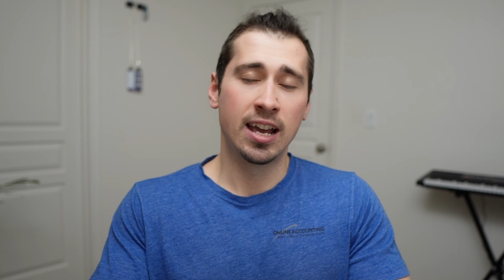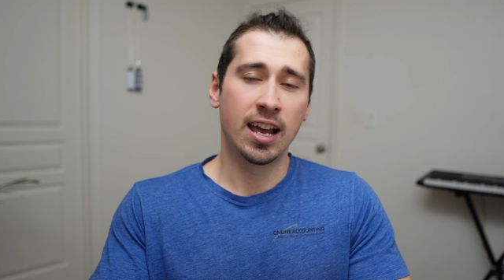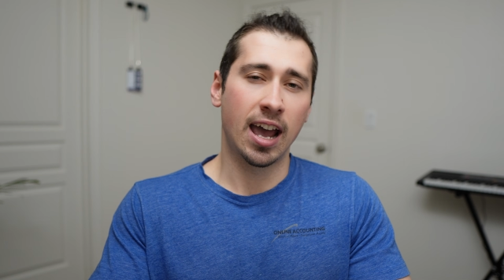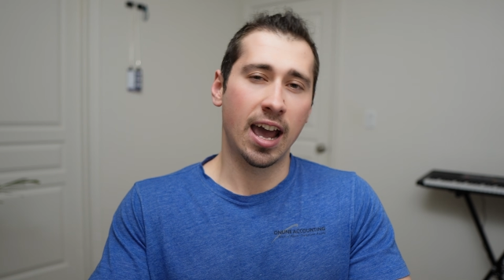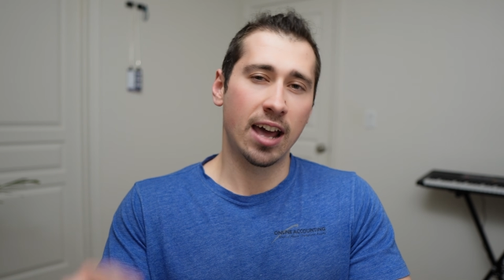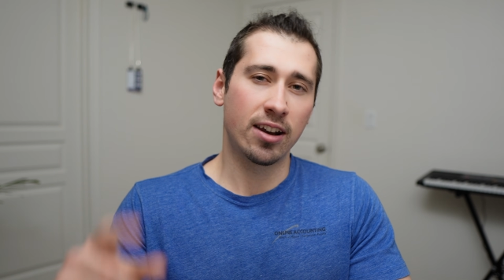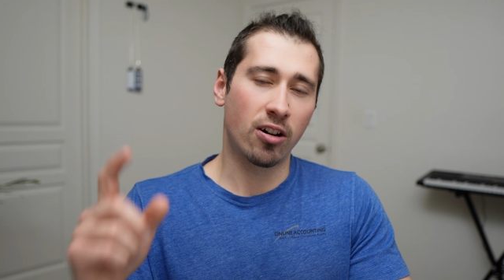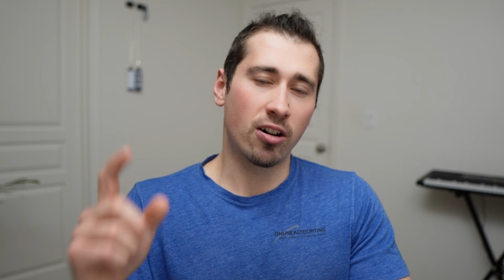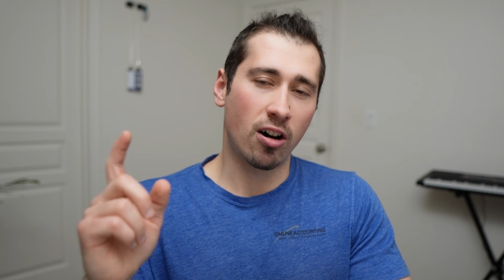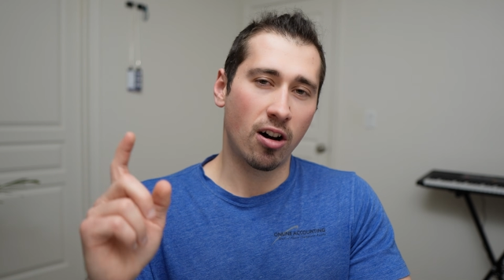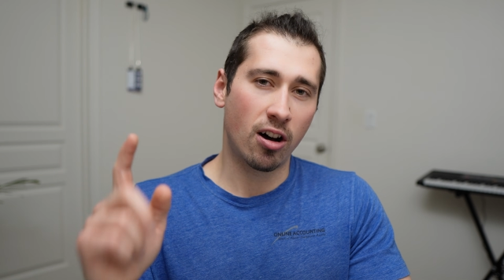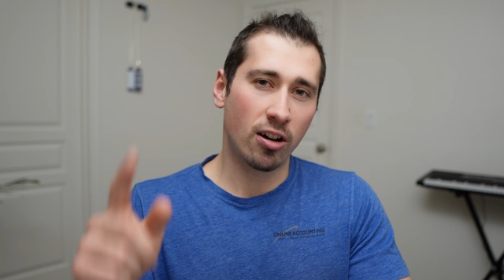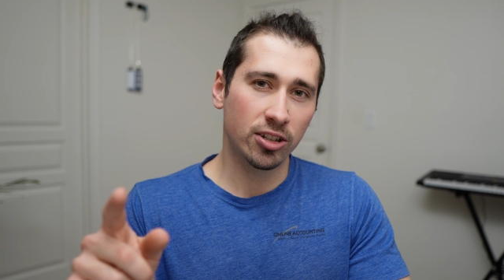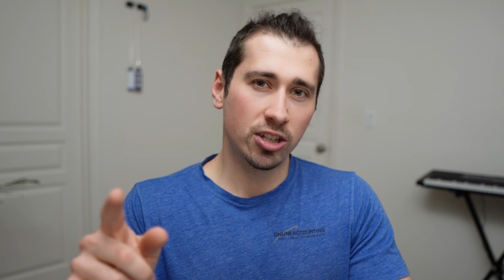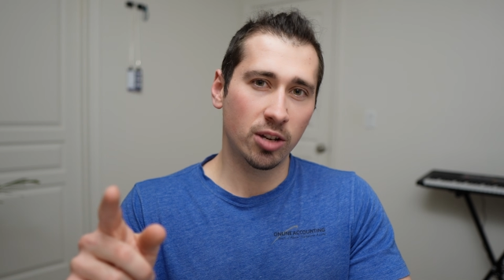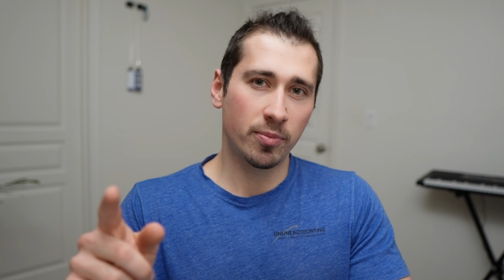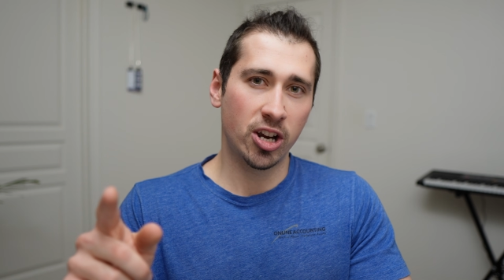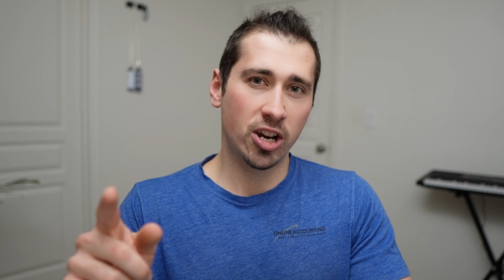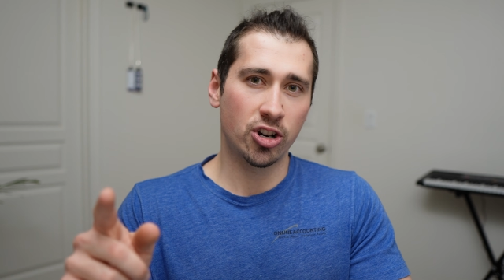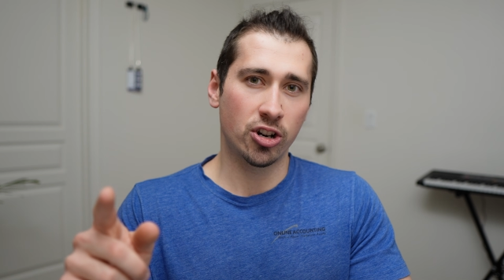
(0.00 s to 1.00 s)
And I'll
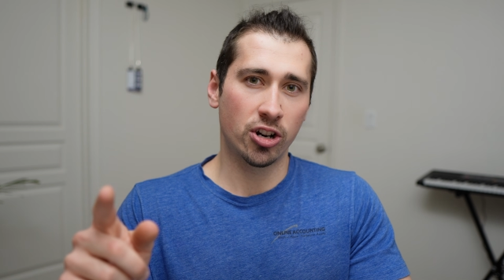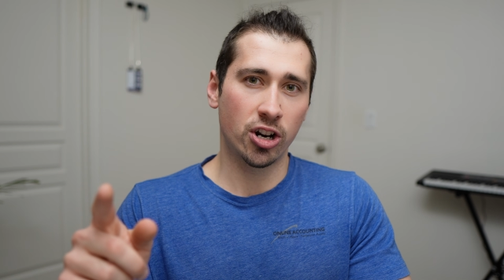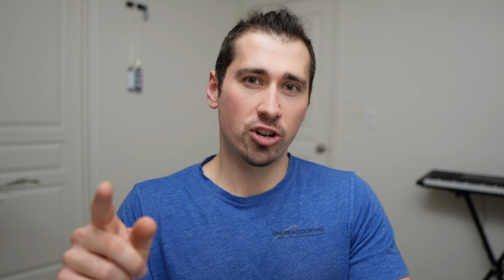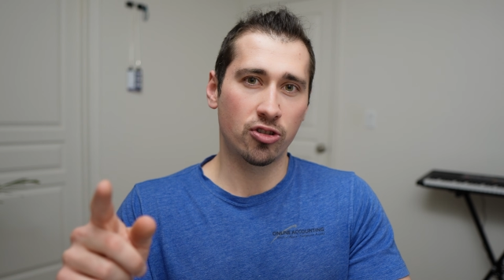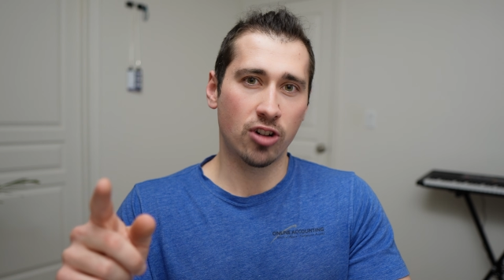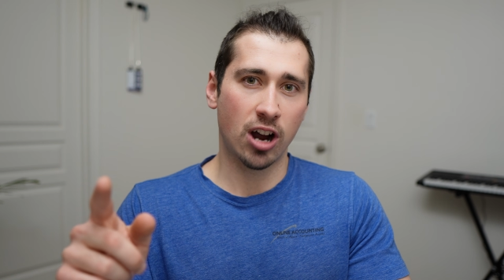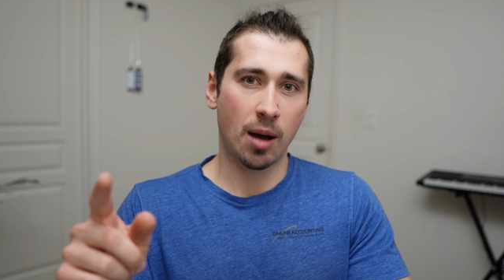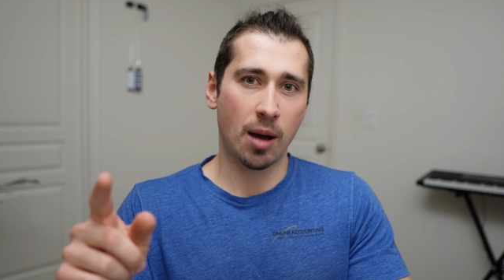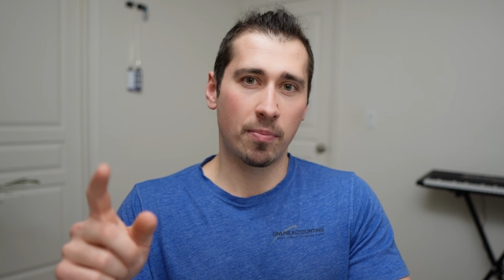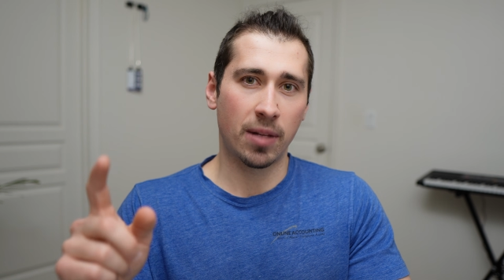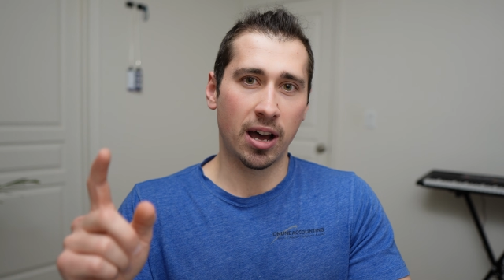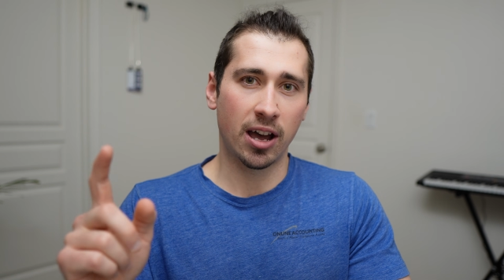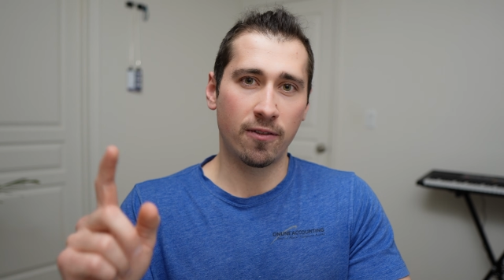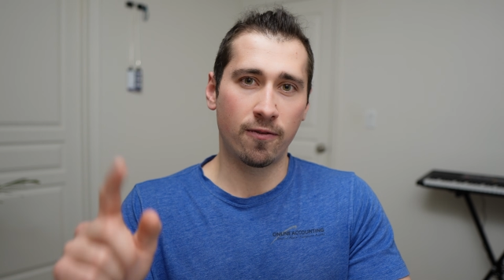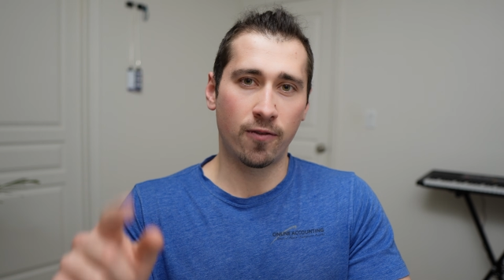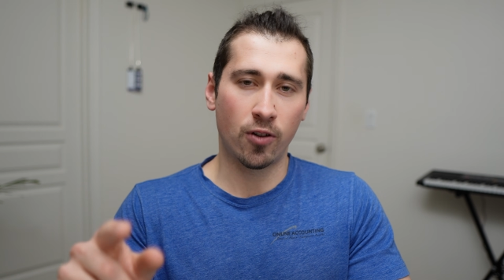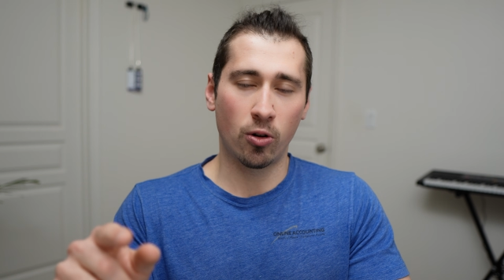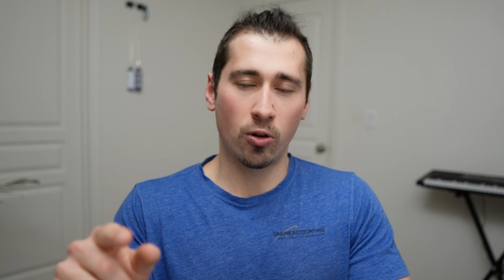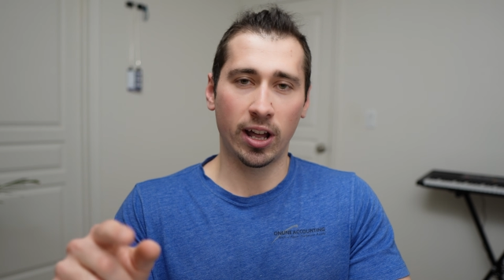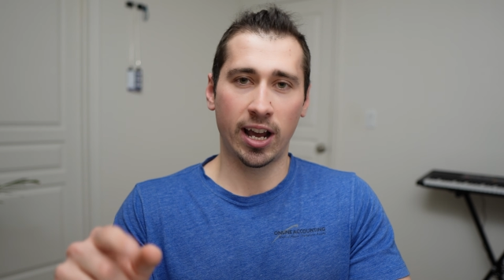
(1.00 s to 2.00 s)
also make sure to drop my
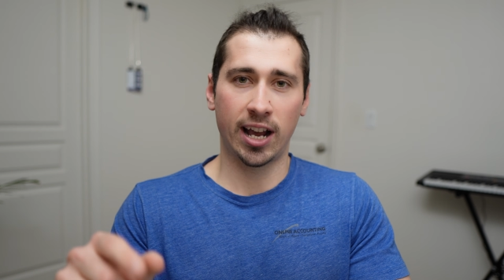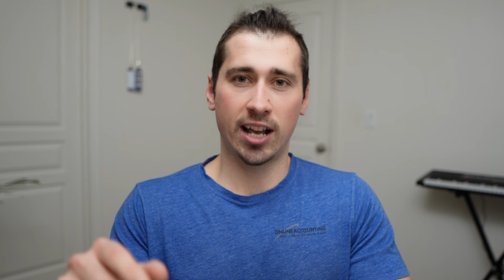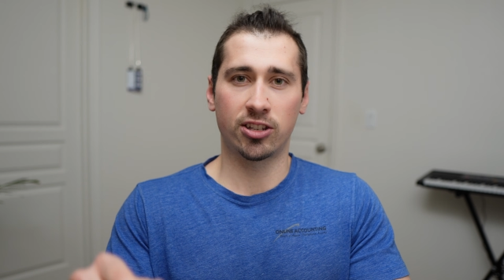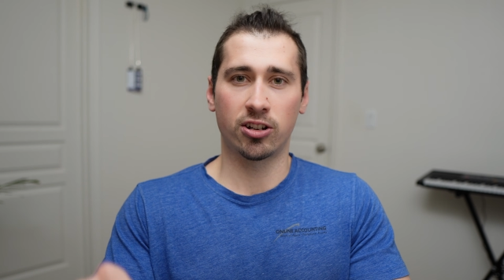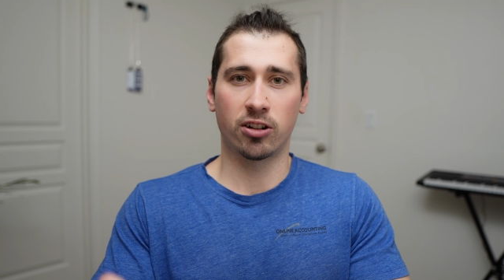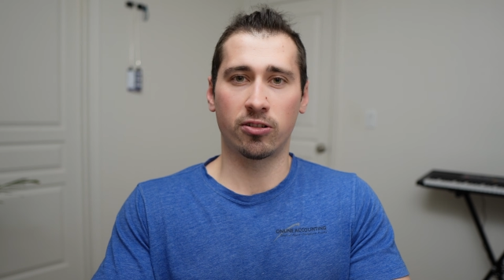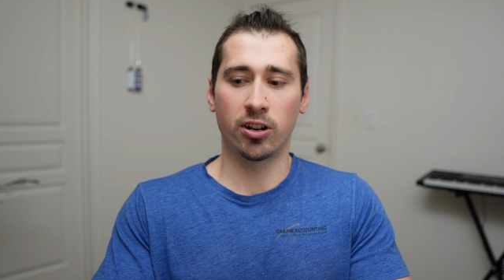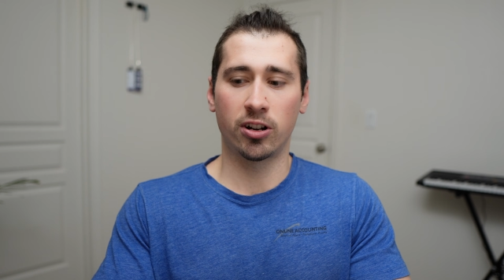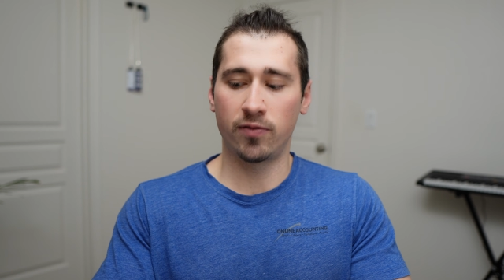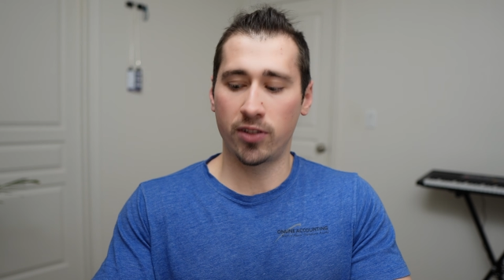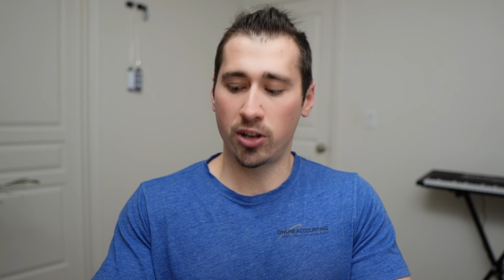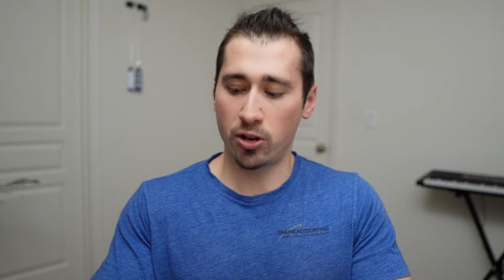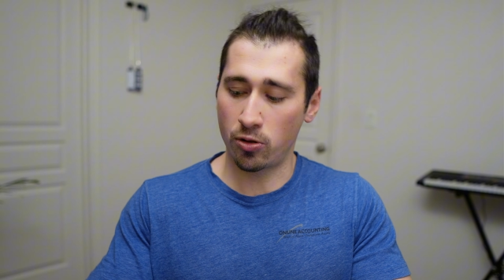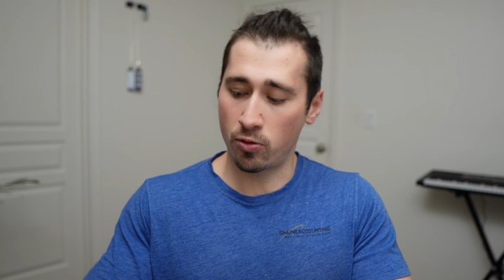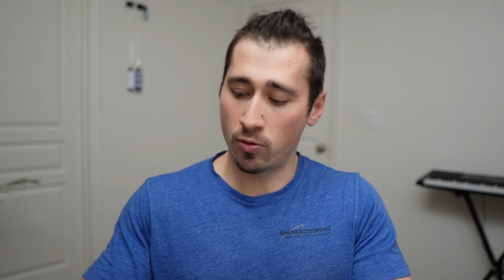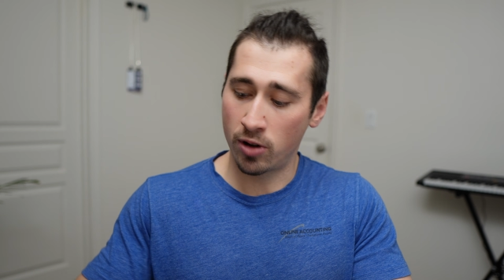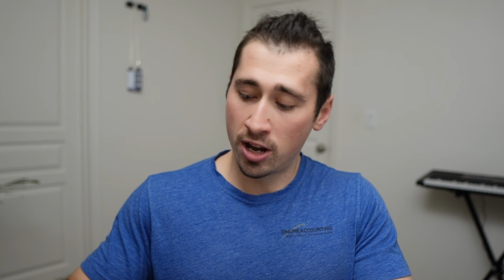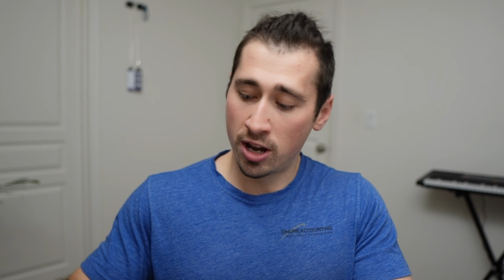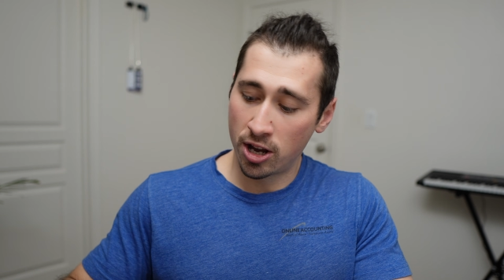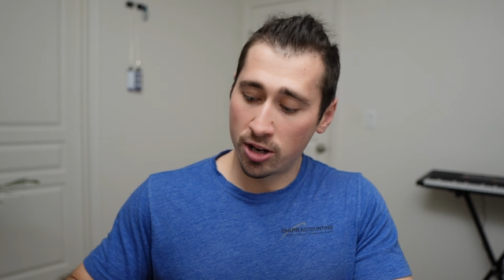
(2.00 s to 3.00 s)
full hands-on
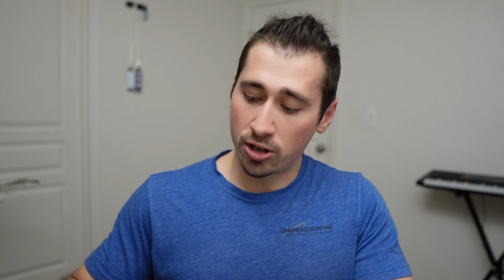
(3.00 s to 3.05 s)
review